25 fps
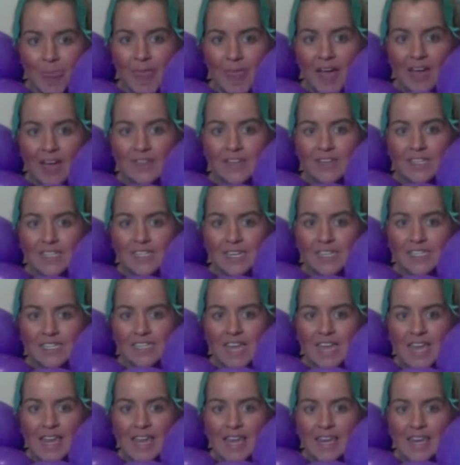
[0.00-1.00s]
I've
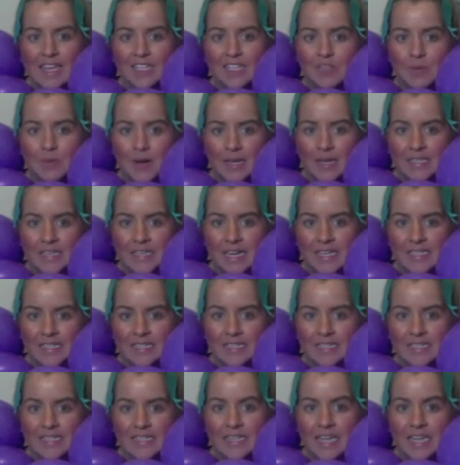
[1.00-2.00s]
conducted endless wine
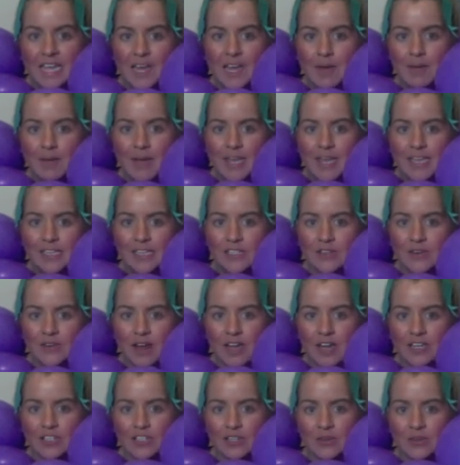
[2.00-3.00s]
tastings, and my
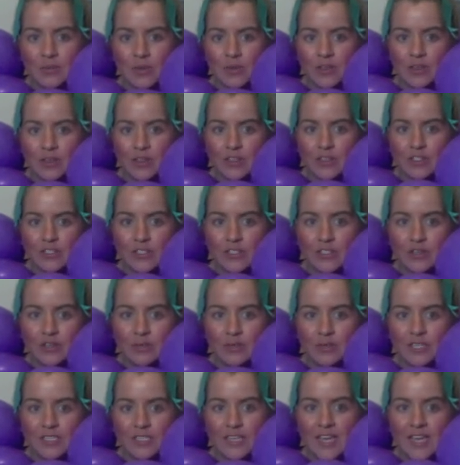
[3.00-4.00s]
interaction with
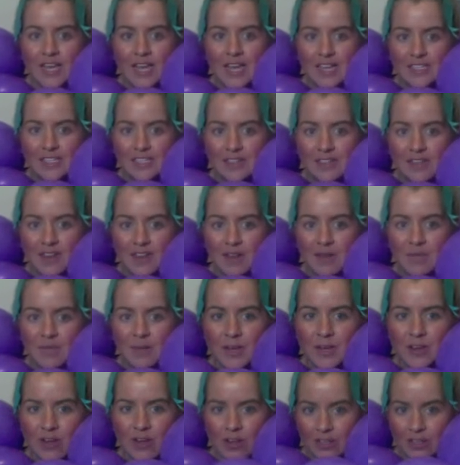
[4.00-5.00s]
consumers has developed
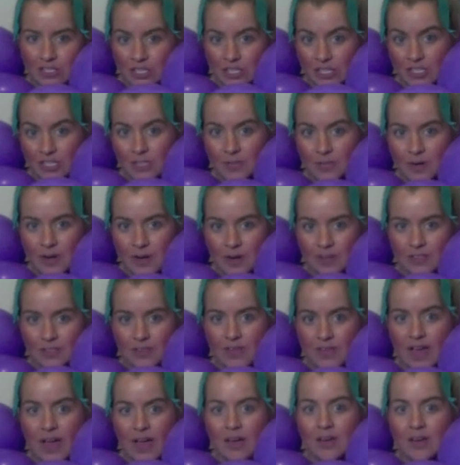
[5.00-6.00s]
my knowledge and experience
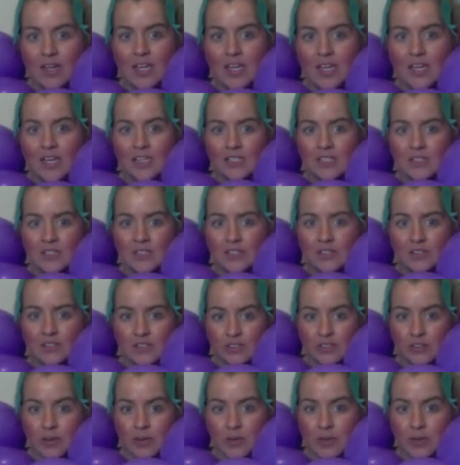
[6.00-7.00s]
of how
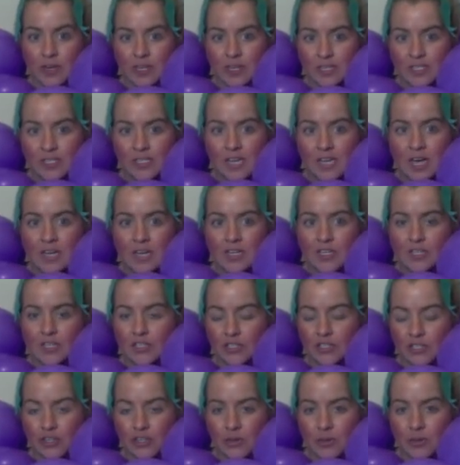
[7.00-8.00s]
distributors target
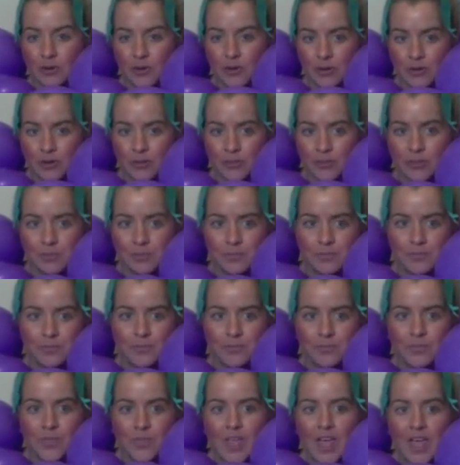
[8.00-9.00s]
consumer groups.
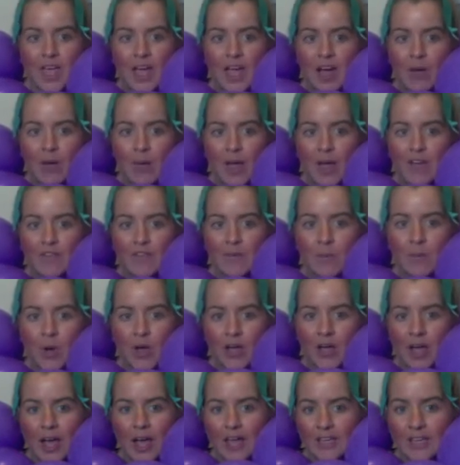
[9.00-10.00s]
Away from work,
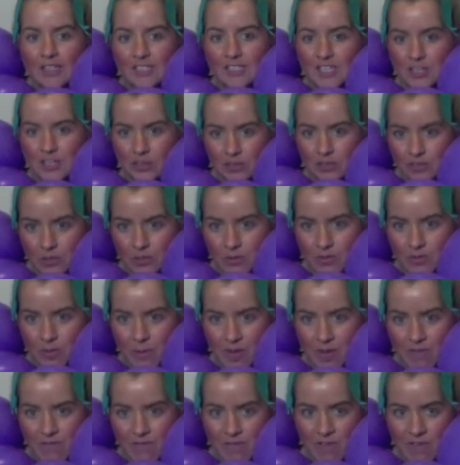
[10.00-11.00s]
I continue to
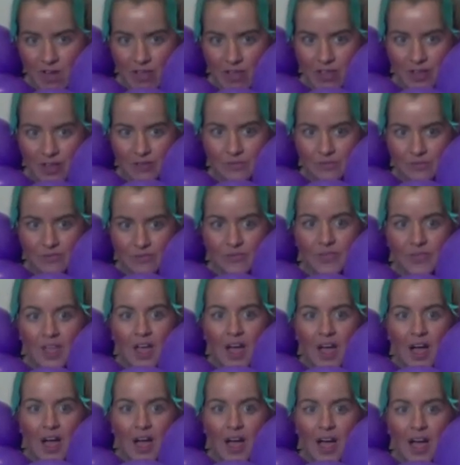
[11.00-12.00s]
ferment further.
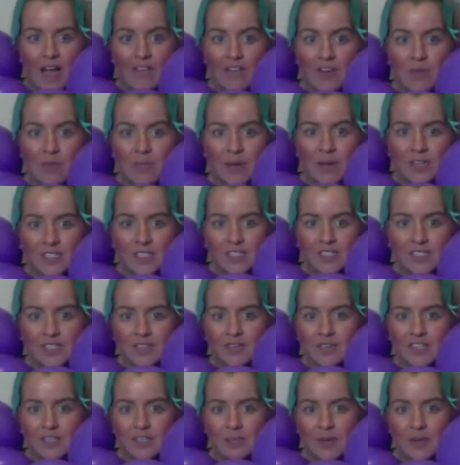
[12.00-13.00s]
I have an abundance of
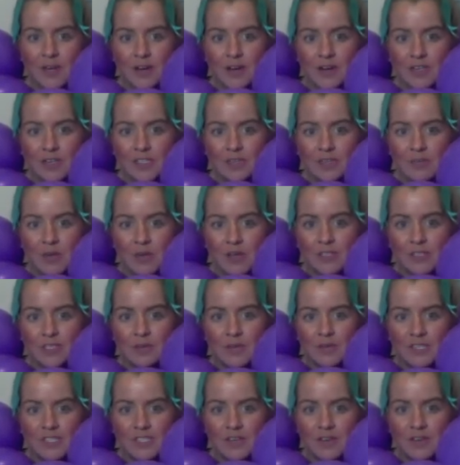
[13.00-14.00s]
experience immersing
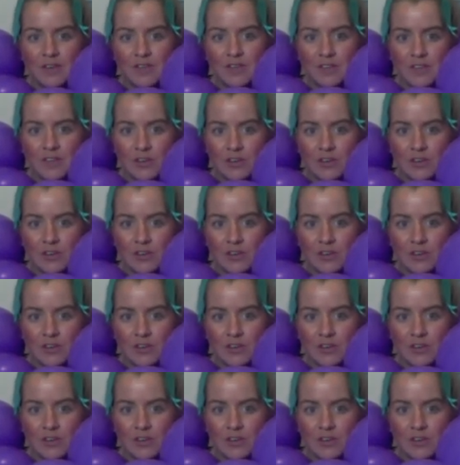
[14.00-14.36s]
myself in new